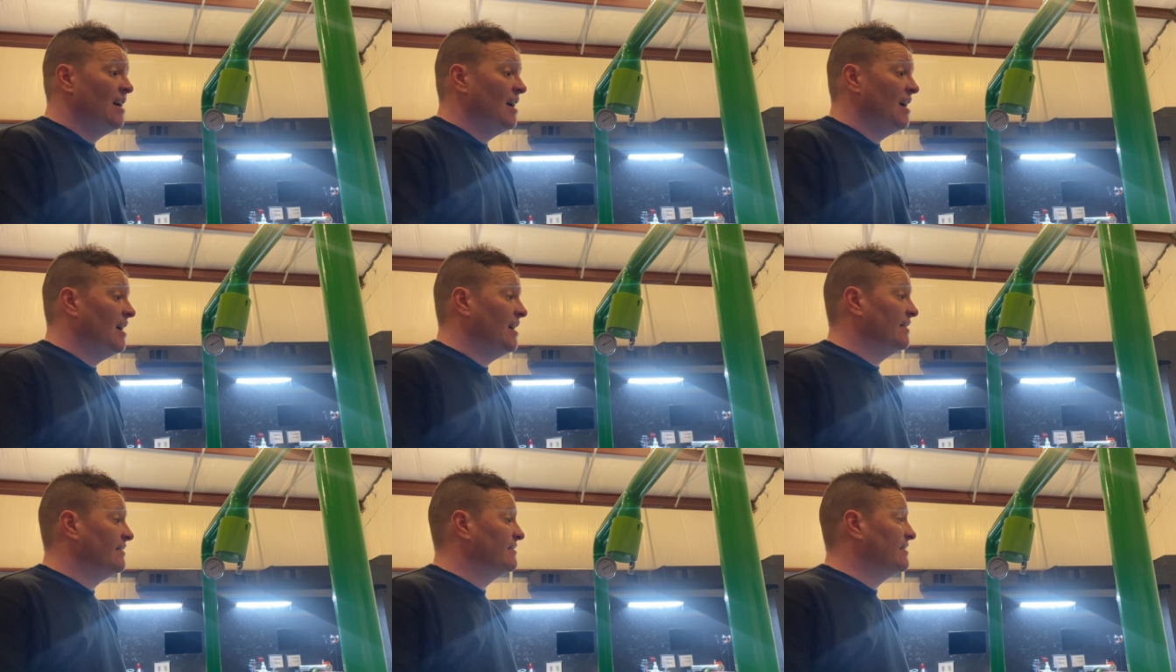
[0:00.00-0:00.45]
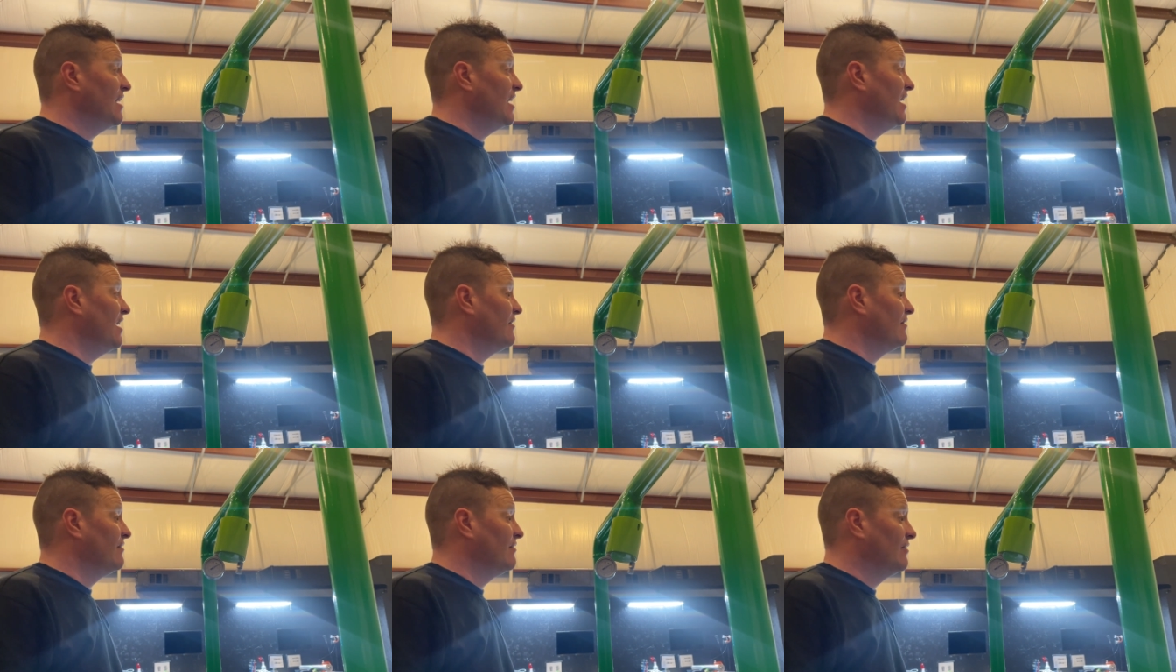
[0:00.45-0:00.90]

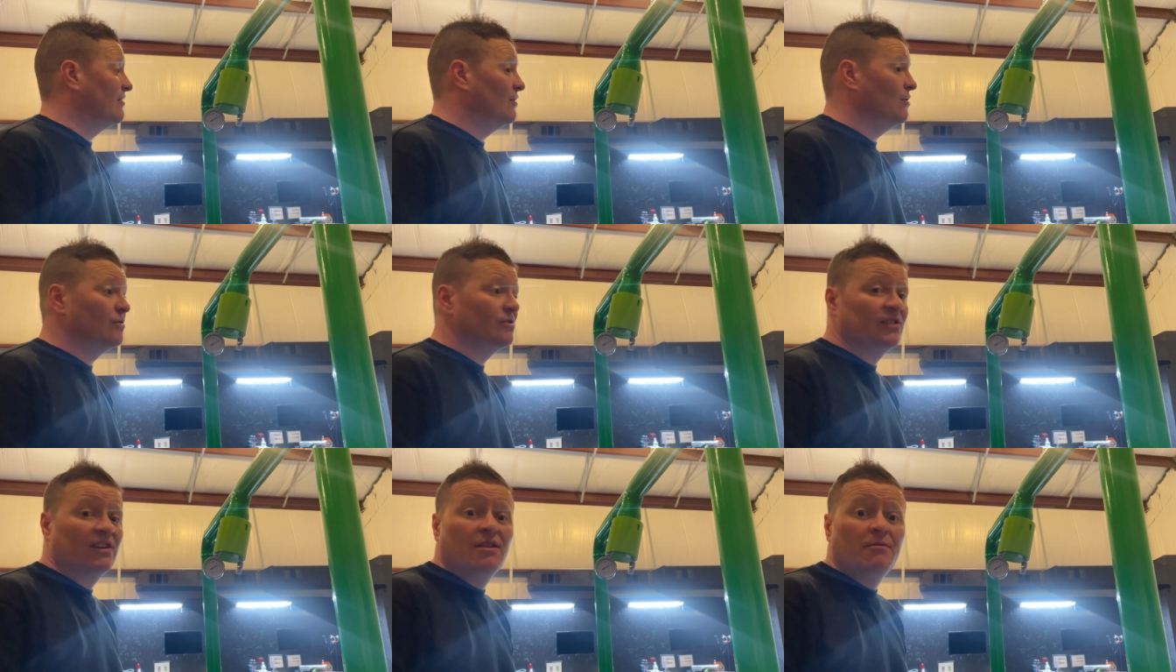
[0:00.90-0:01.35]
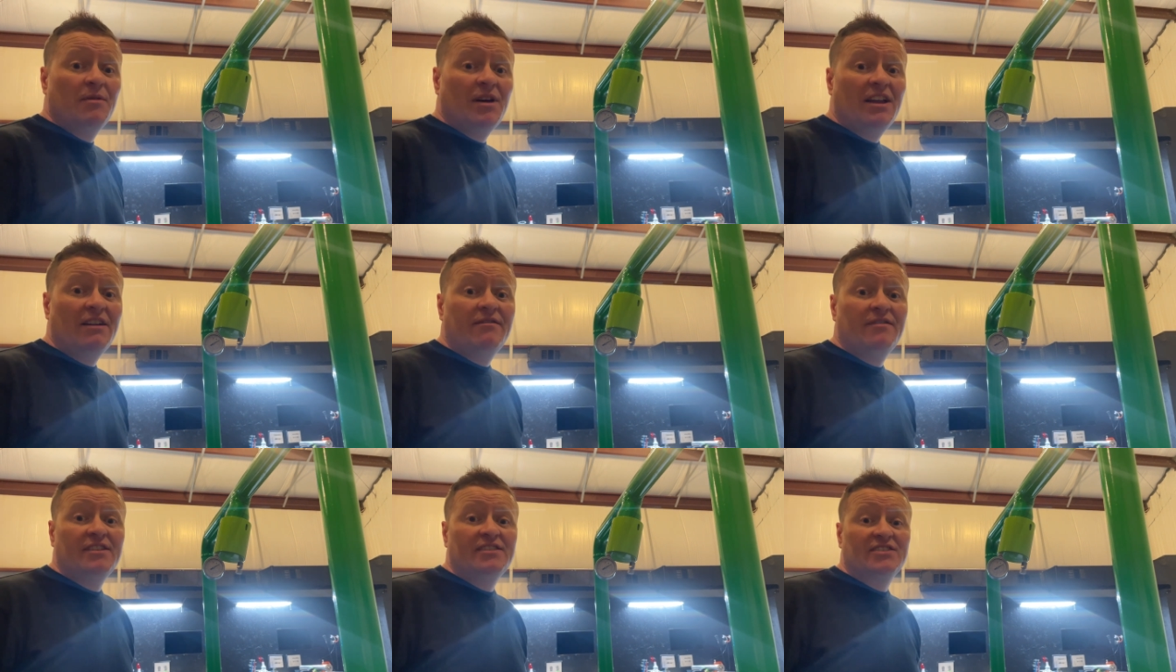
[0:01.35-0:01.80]
and those are the
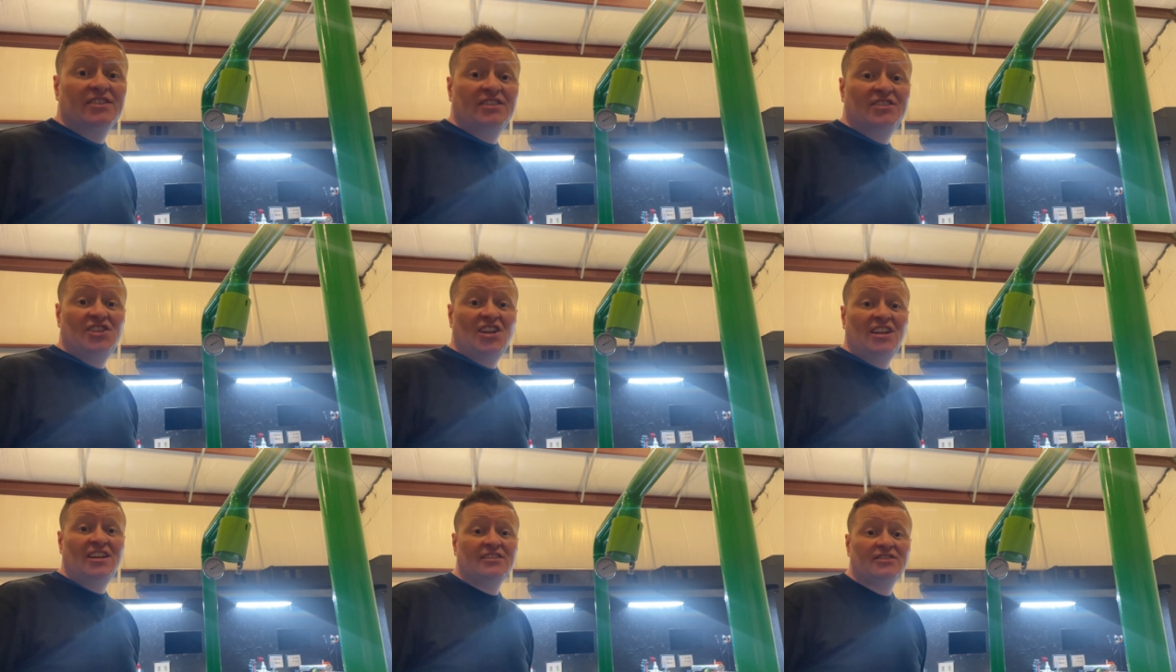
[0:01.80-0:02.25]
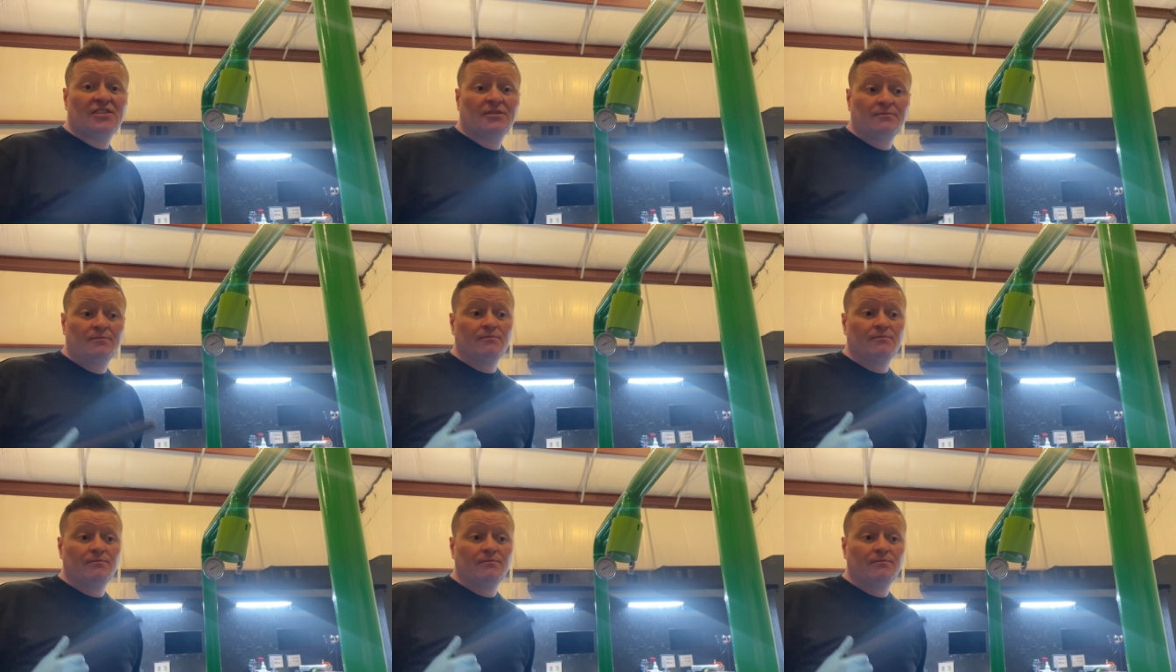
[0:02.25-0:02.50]
benefits of Janus.